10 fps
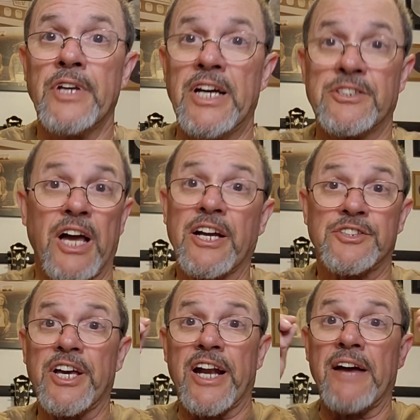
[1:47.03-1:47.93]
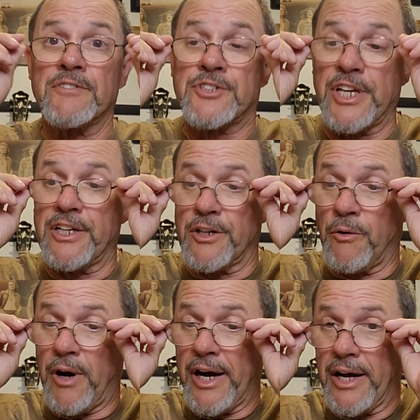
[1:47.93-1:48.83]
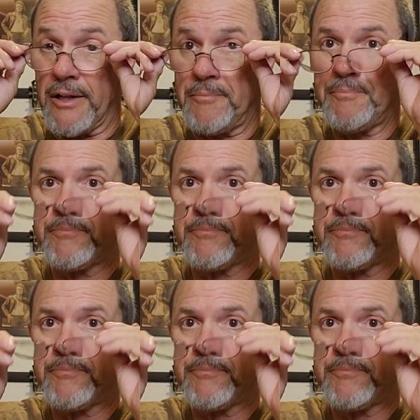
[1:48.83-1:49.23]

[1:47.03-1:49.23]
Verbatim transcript: It's like I said, I haven't seen it in a while.